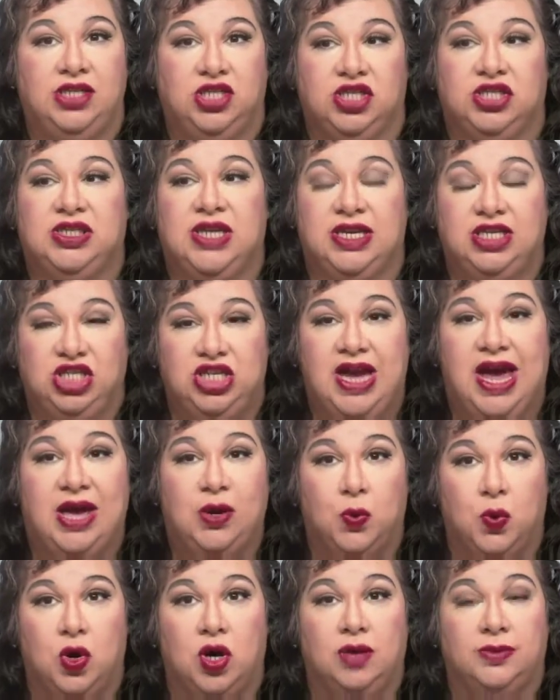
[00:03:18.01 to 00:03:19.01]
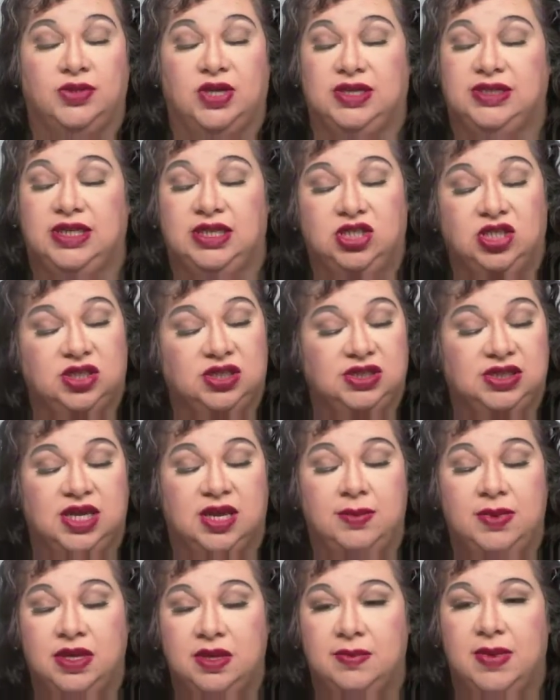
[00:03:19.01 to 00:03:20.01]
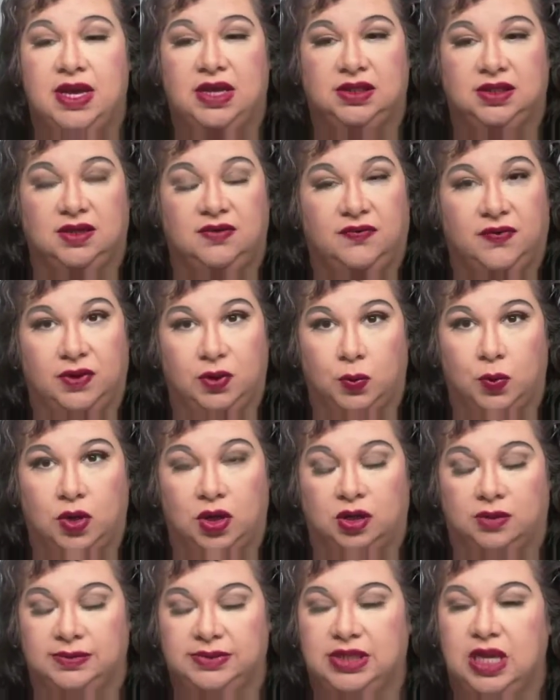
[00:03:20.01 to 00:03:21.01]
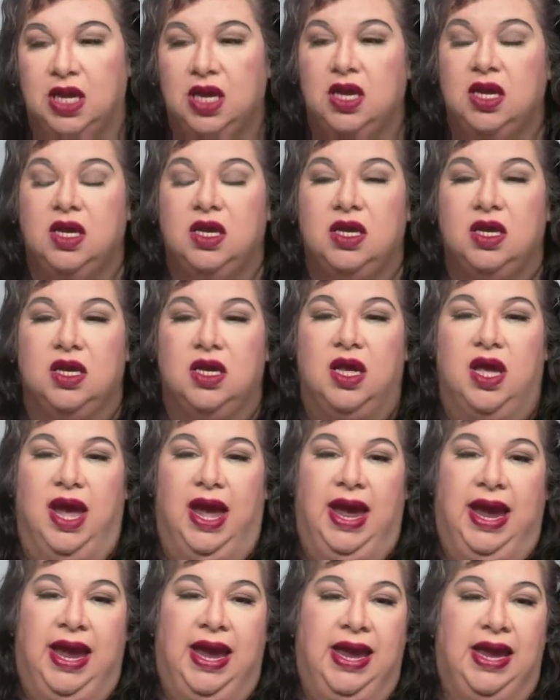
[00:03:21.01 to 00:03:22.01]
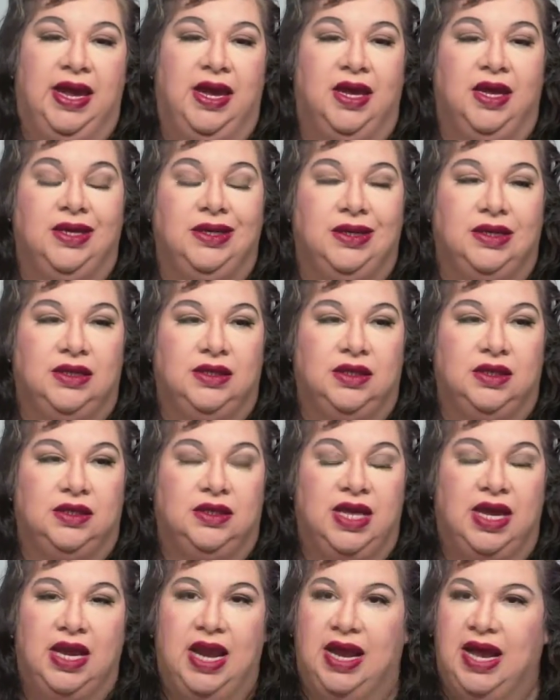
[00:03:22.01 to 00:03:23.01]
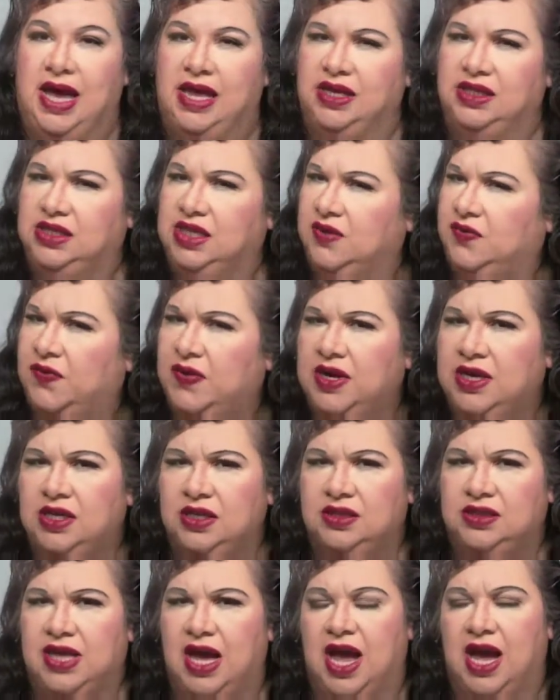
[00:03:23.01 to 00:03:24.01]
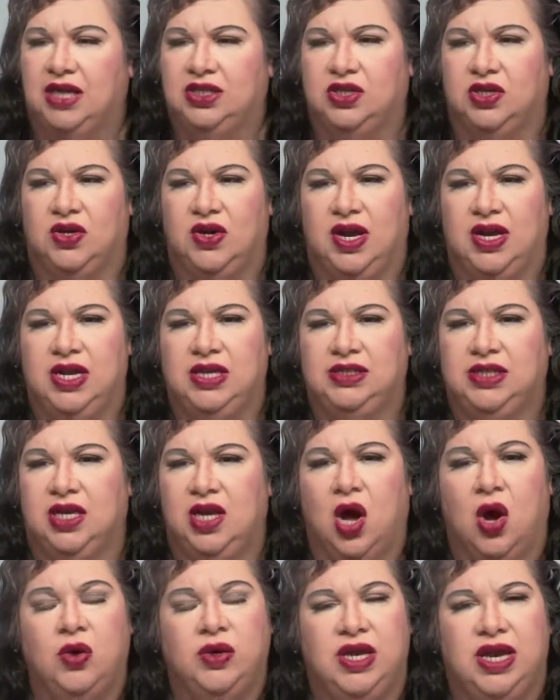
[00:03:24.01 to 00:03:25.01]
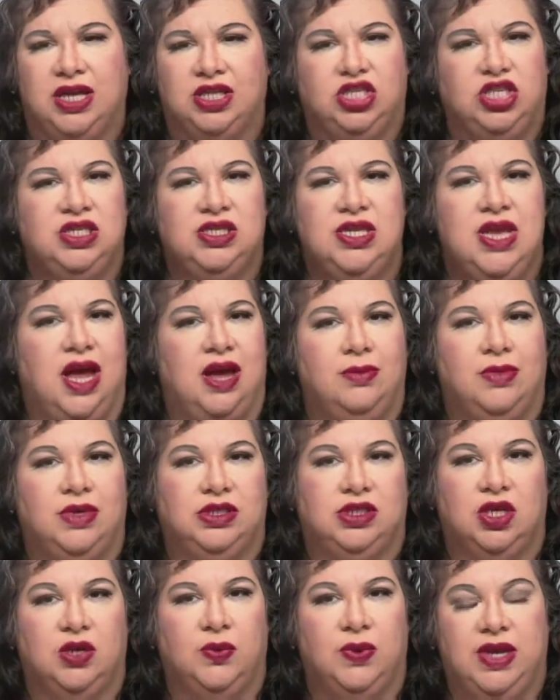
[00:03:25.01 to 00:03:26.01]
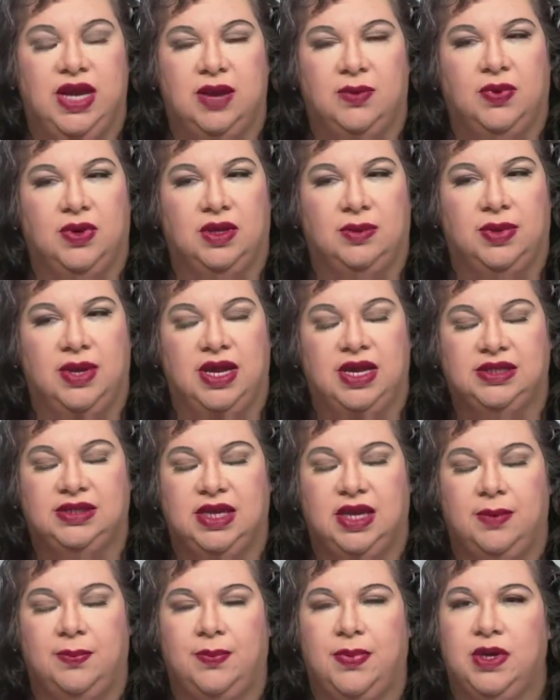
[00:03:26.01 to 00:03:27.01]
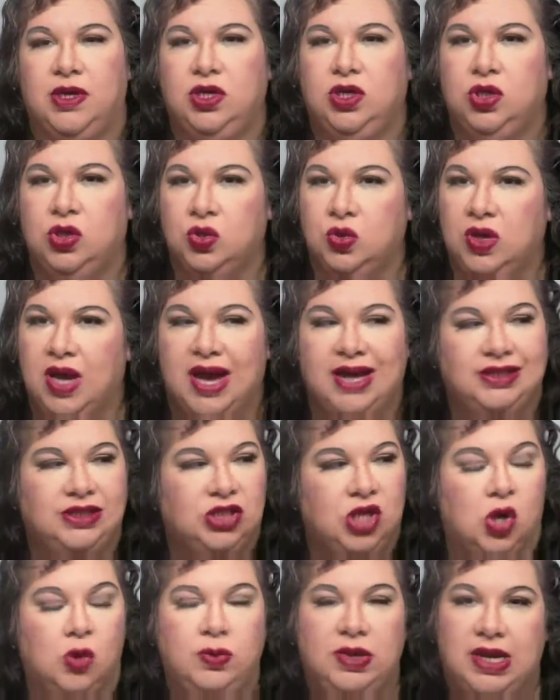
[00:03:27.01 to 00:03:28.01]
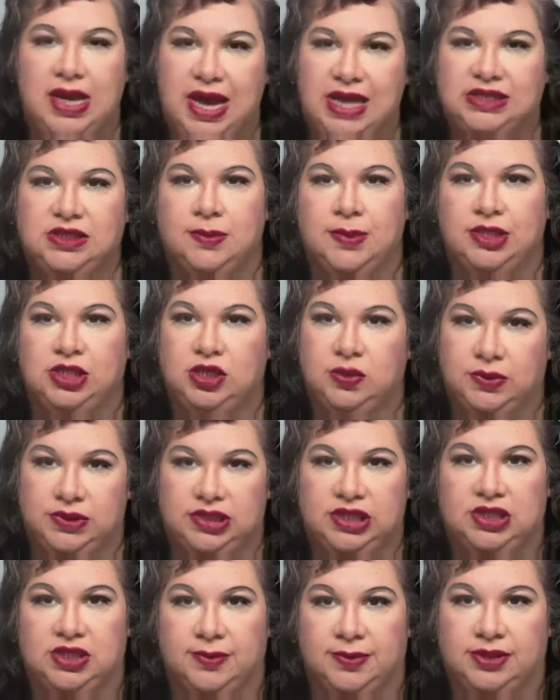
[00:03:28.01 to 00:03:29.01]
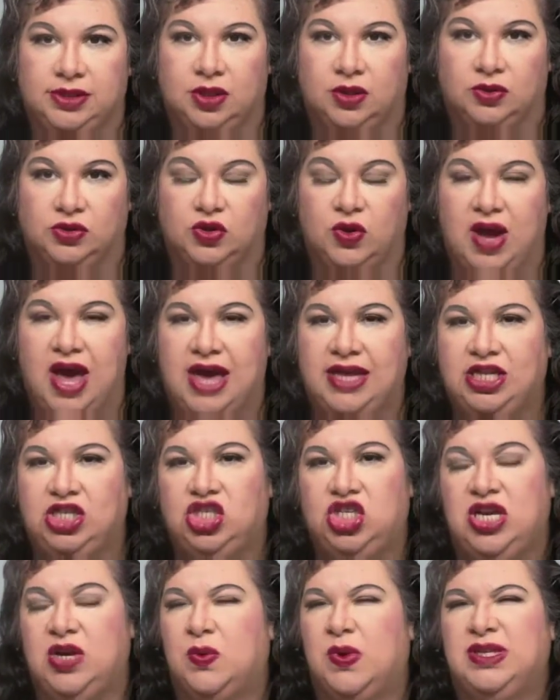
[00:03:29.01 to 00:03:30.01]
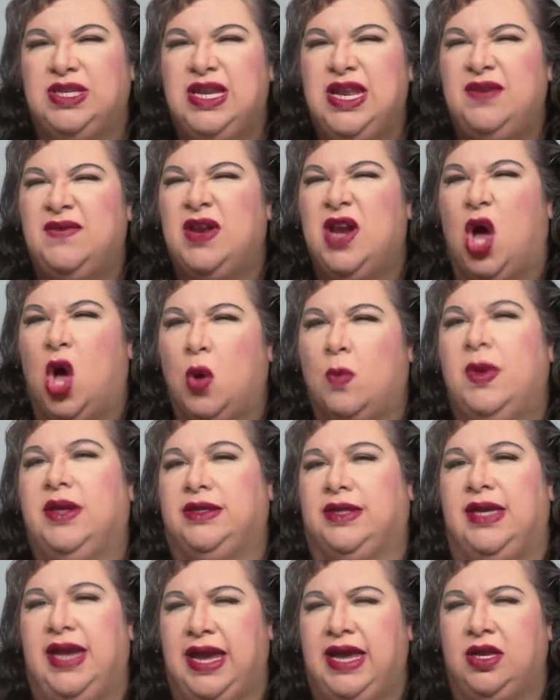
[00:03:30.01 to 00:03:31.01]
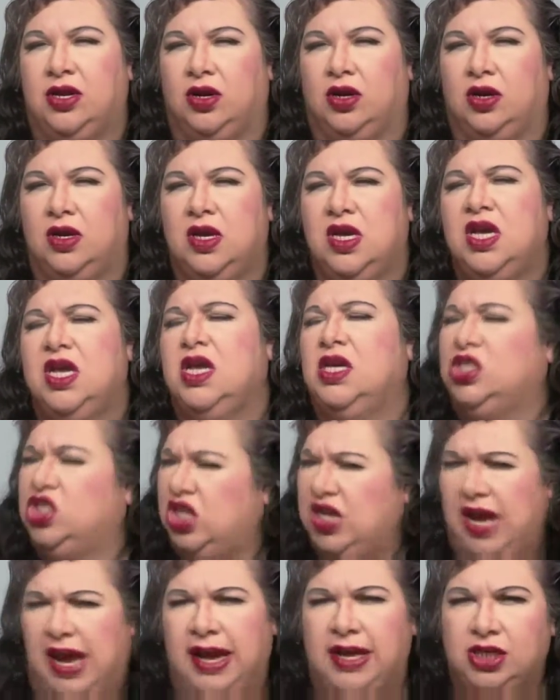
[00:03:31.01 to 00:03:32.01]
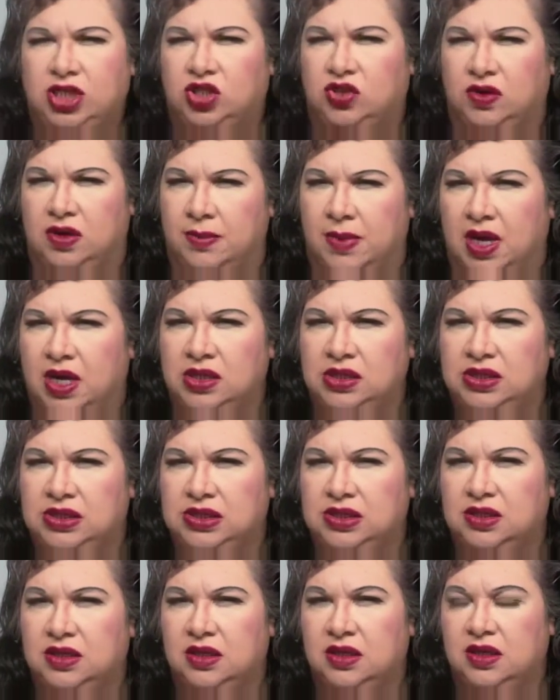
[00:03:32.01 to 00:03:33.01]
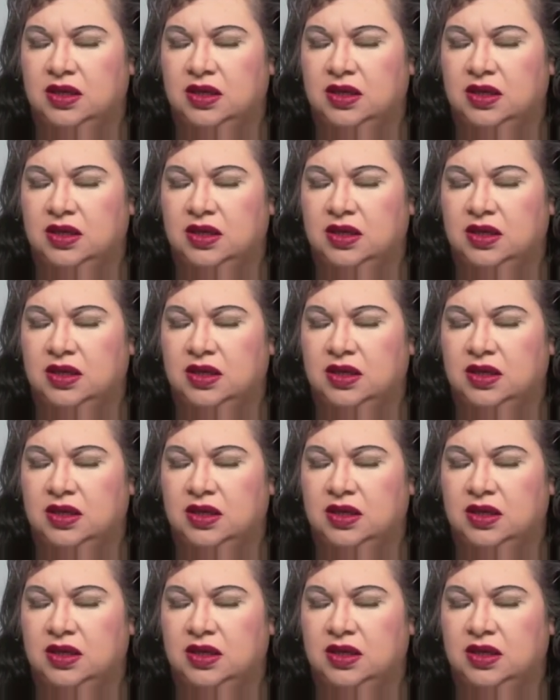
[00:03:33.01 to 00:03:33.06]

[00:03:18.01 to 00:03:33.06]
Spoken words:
She had worms, so I said, just give me the medicine for the worms. And then I got a different doctor, and he said, oh, yeah, she's 9 months old. We can't put her on the plan. I said, but you guys told me last month she was 6 months old. So how does it wasn't even a whole month later, she aged 3 months.